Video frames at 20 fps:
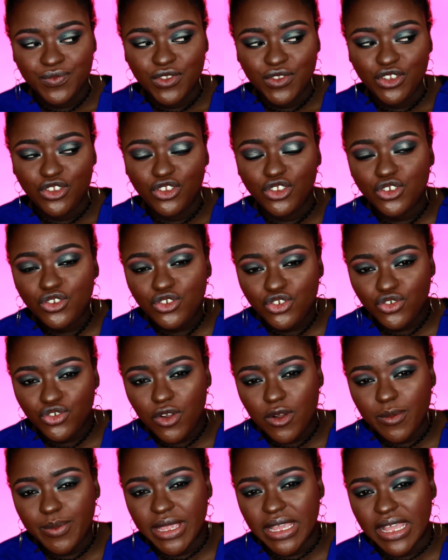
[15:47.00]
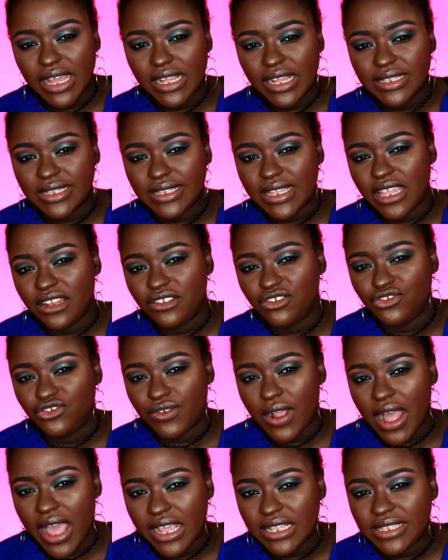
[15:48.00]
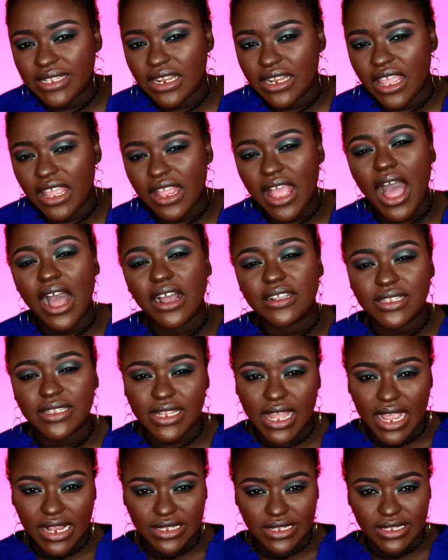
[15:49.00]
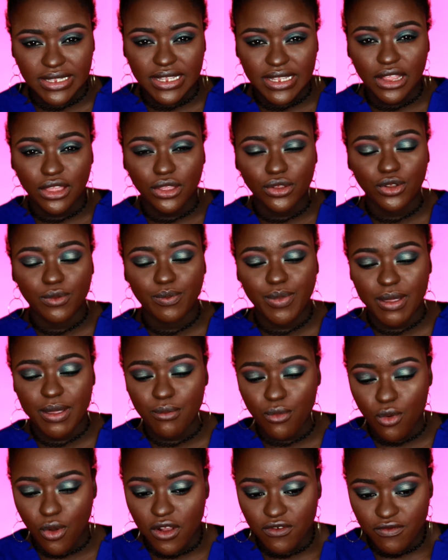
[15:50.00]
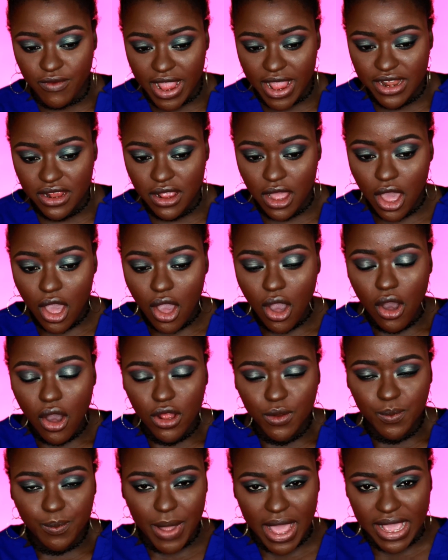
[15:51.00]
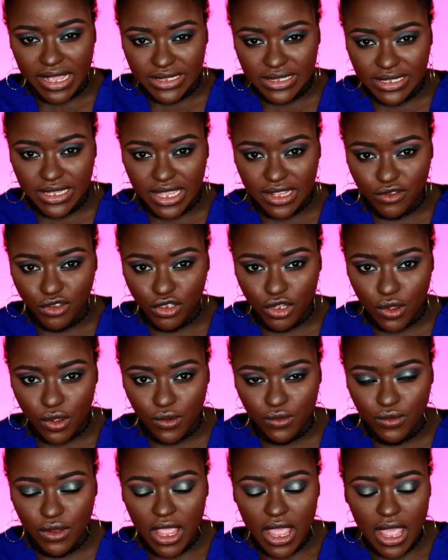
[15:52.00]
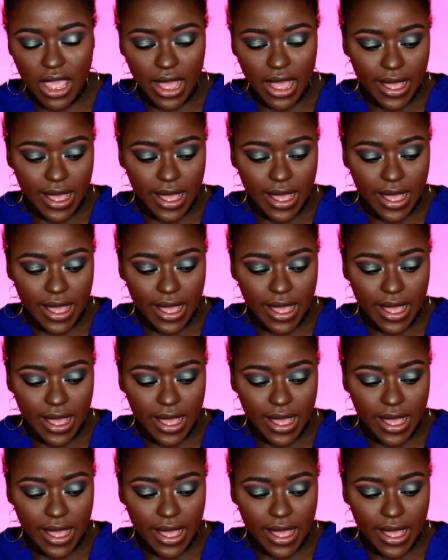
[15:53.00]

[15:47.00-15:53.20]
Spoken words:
neutral because it dries and it oxidizes a little bit more red on my skin tone.